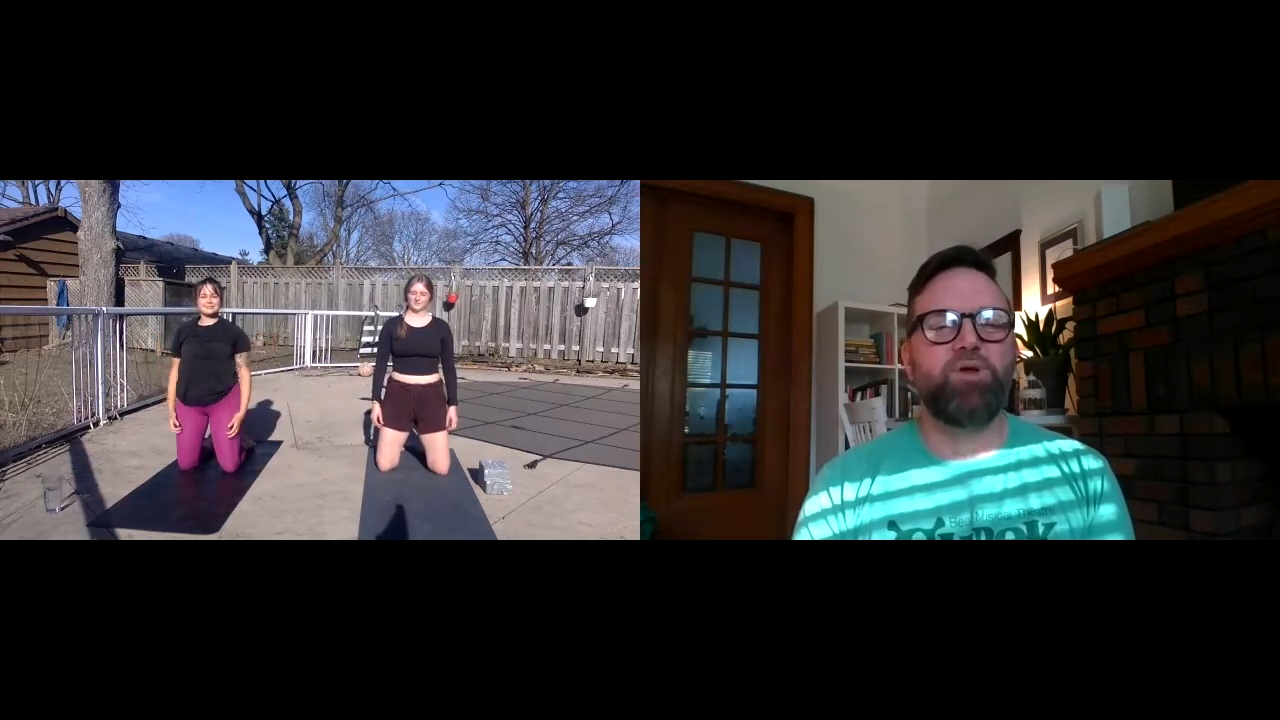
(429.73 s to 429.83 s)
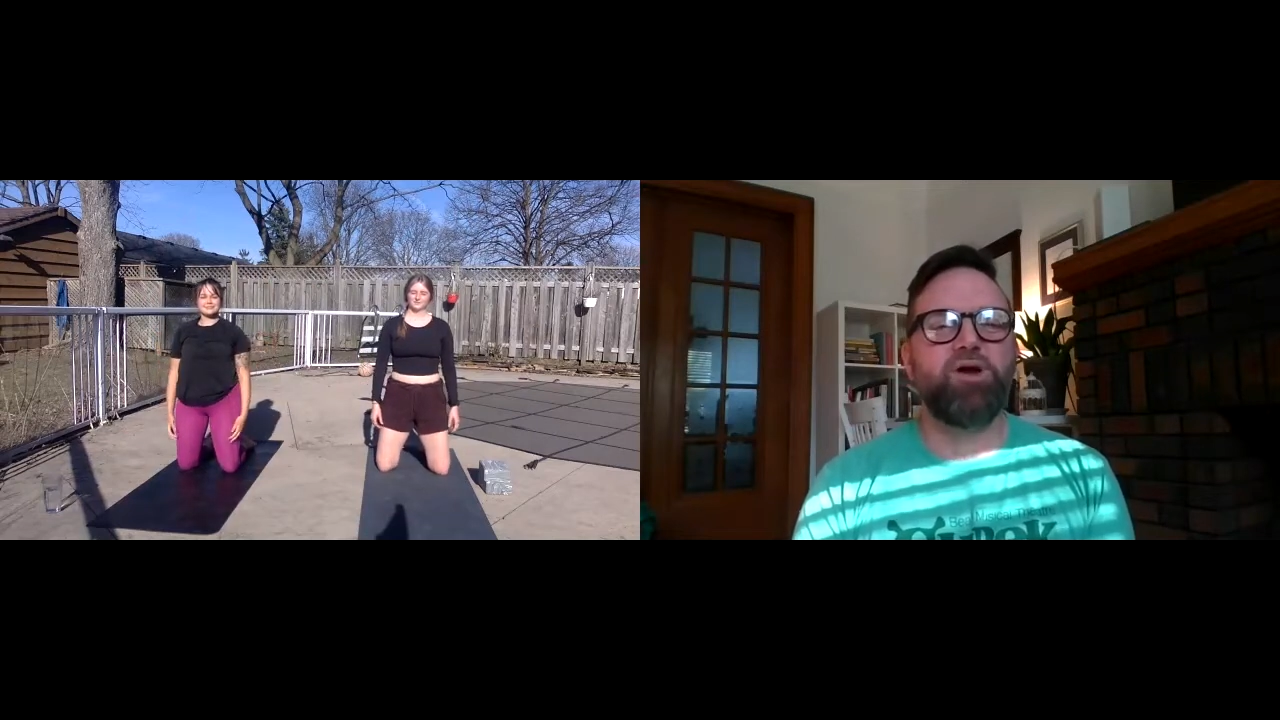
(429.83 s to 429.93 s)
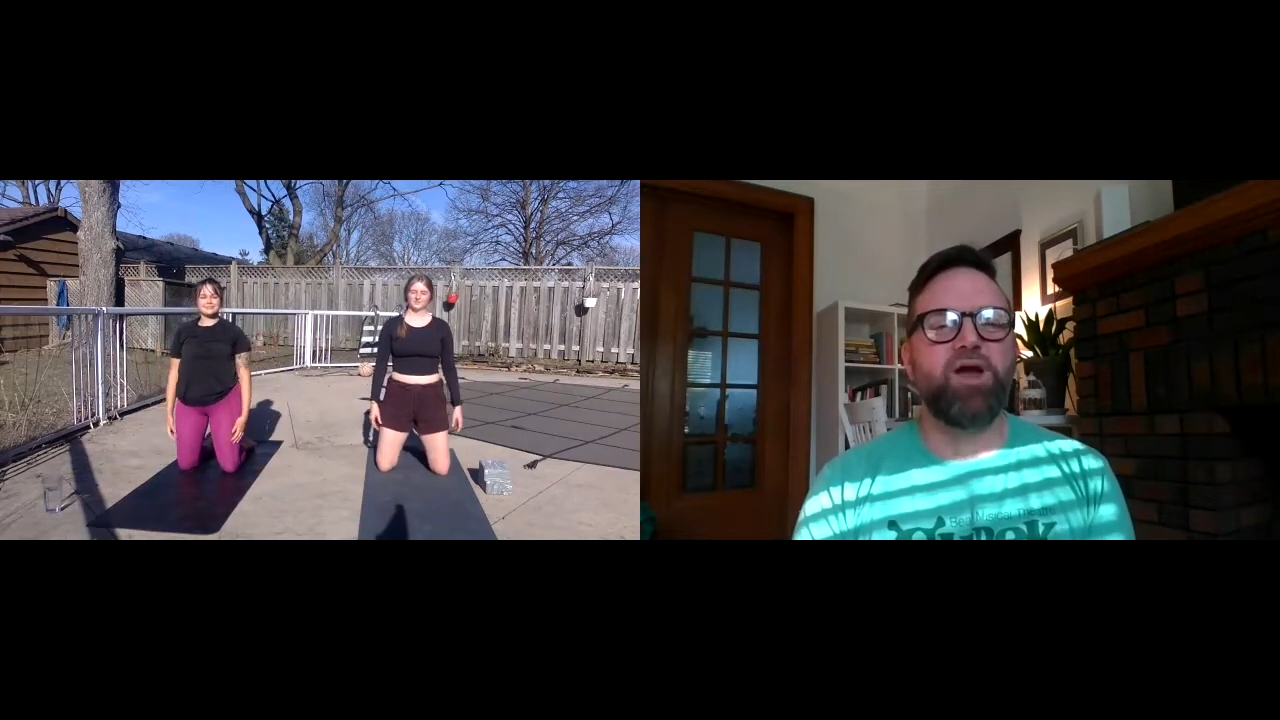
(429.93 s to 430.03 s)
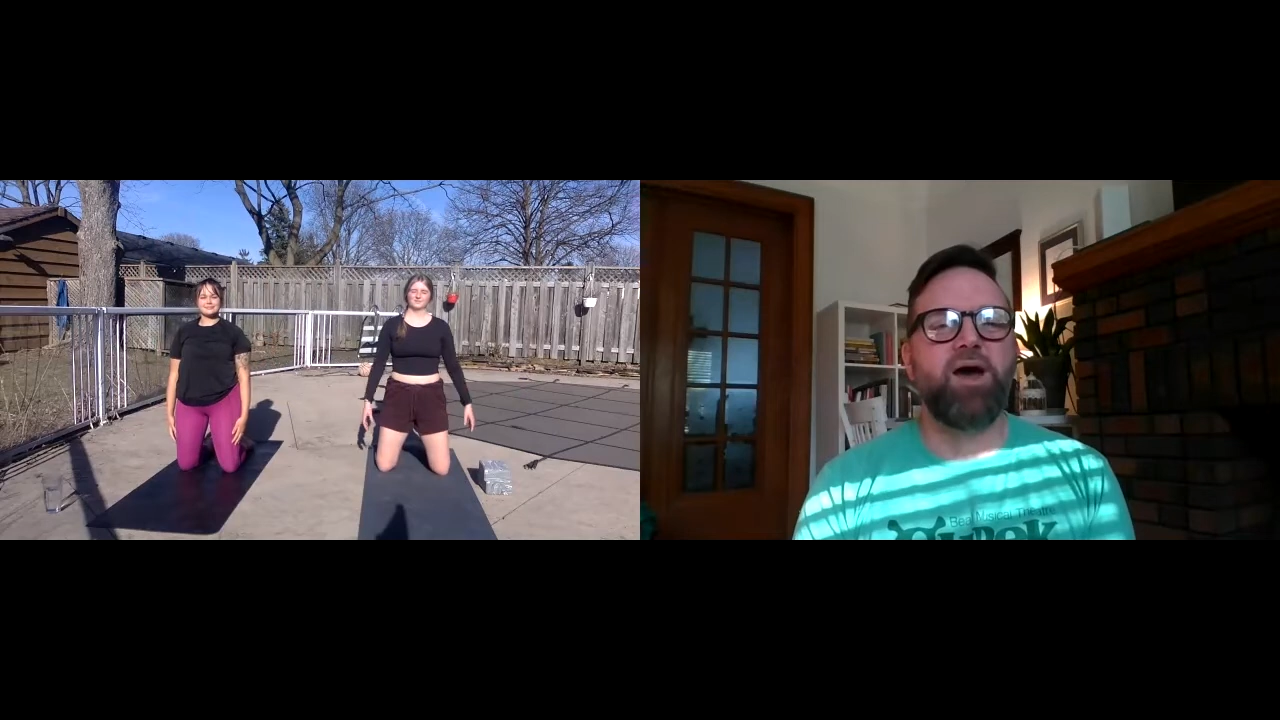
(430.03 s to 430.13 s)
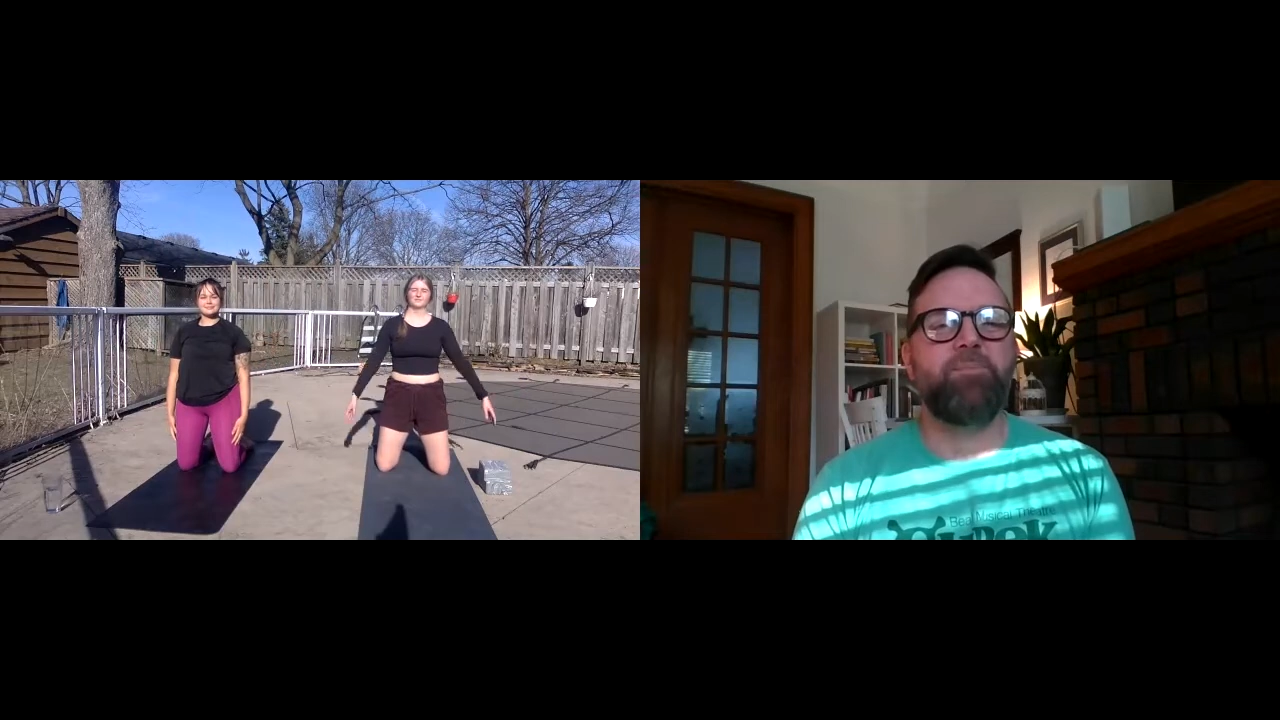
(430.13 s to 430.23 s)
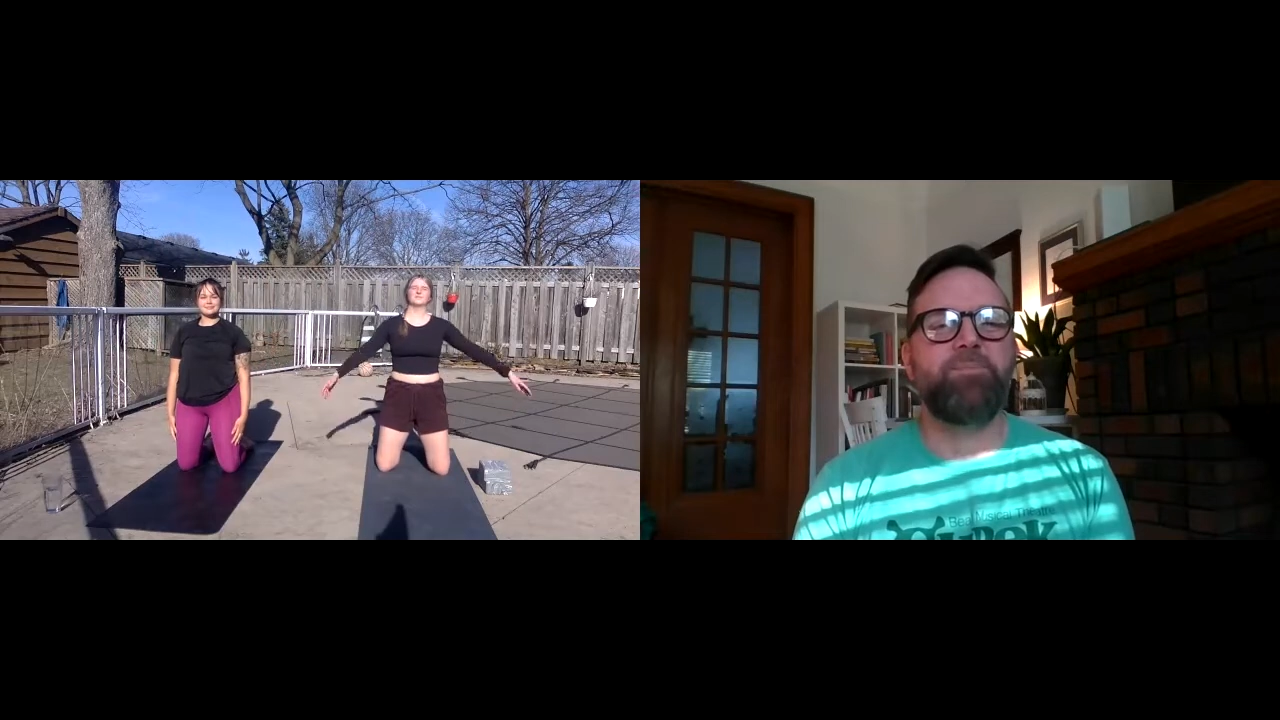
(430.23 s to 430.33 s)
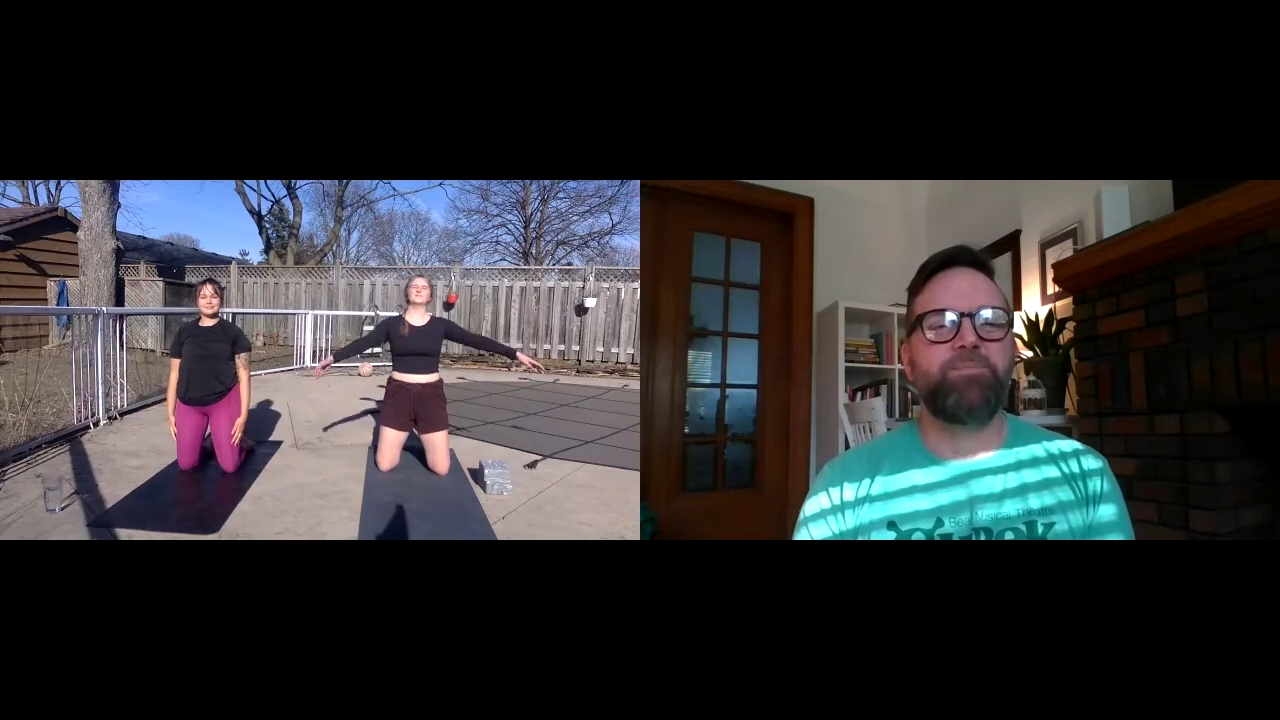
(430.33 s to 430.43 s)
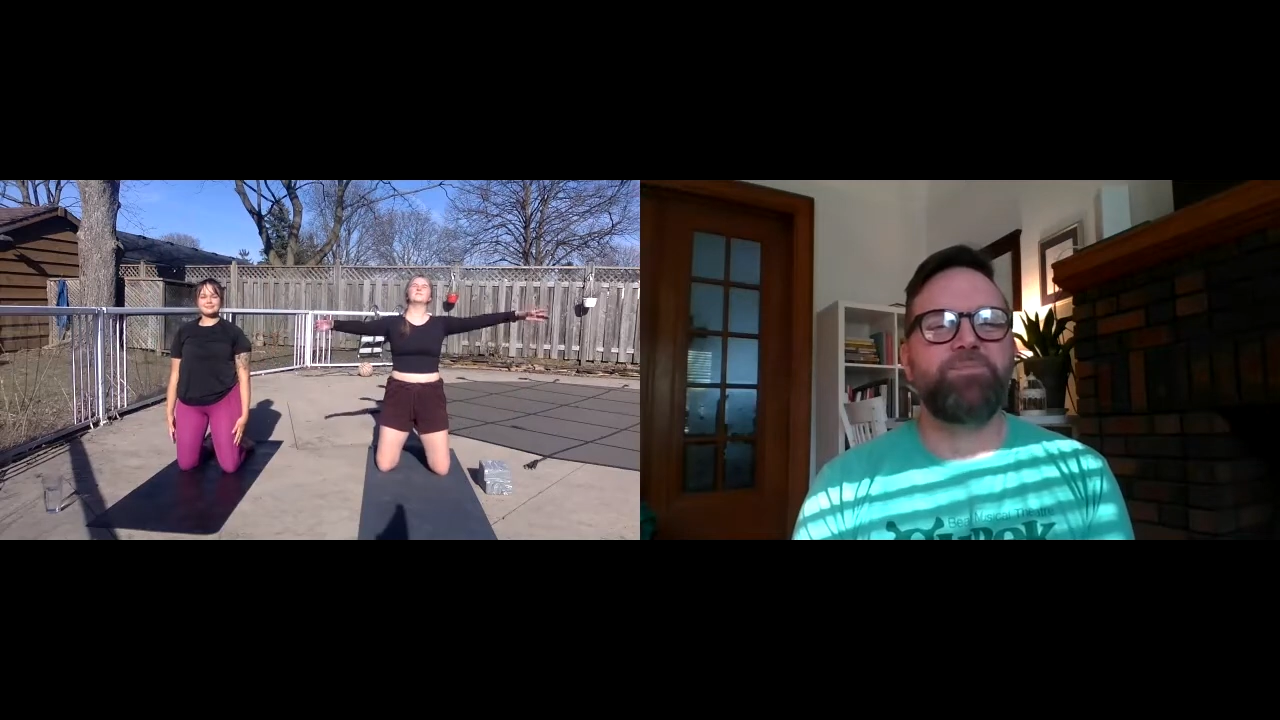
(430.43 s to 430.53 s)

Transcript: look up.